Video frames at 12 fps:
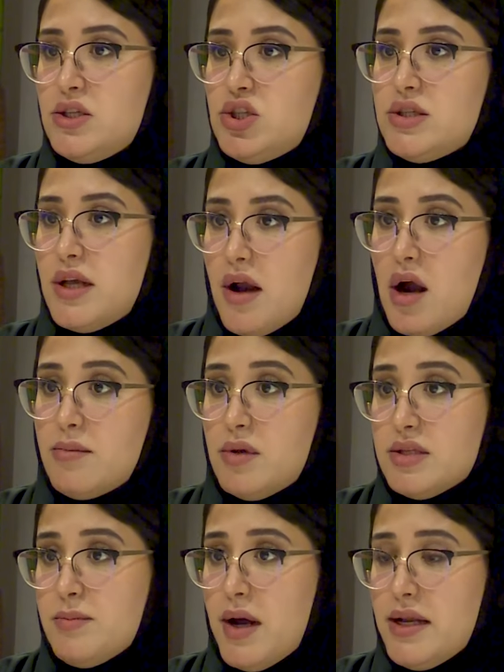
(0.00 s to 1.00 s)
She's an
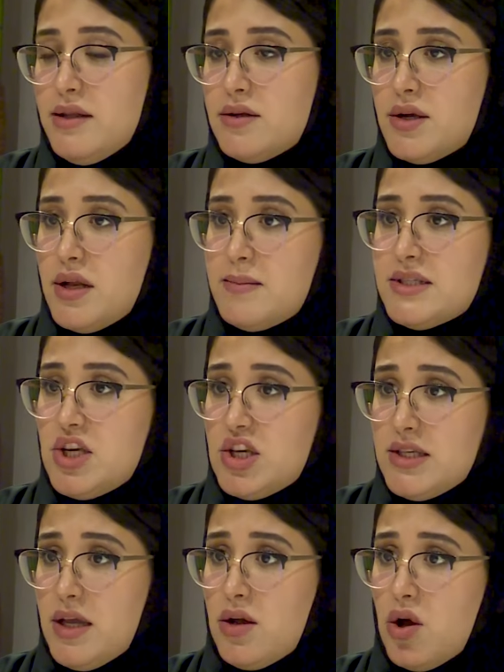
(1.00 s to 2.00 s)
armless pilot. Her name is
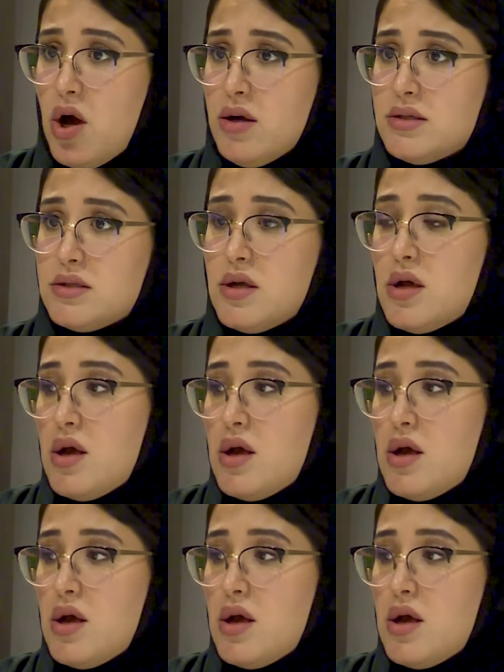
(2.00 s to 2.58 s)
Jessica Cox.